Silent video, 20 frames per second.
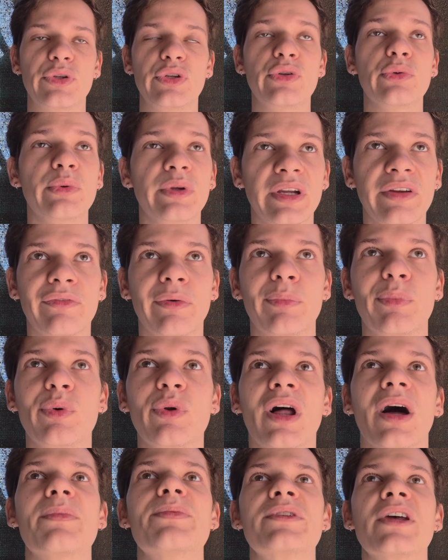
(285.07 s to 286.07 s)
doing the
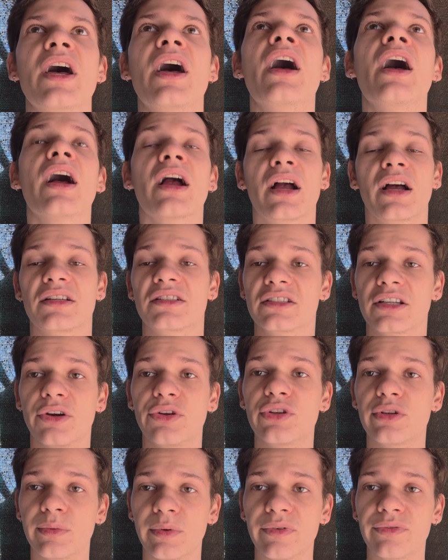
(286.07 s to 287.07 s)
pull-ups, because it's going
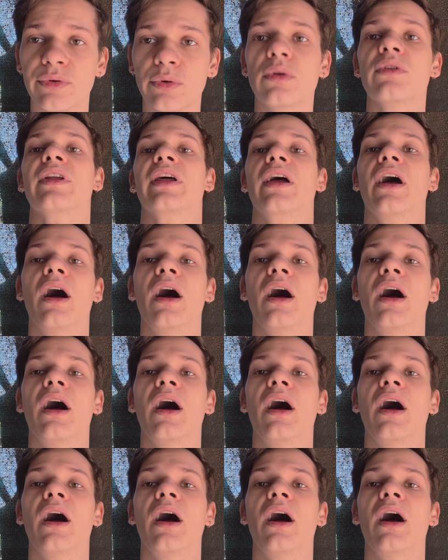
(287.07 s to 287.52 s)
to be a full day.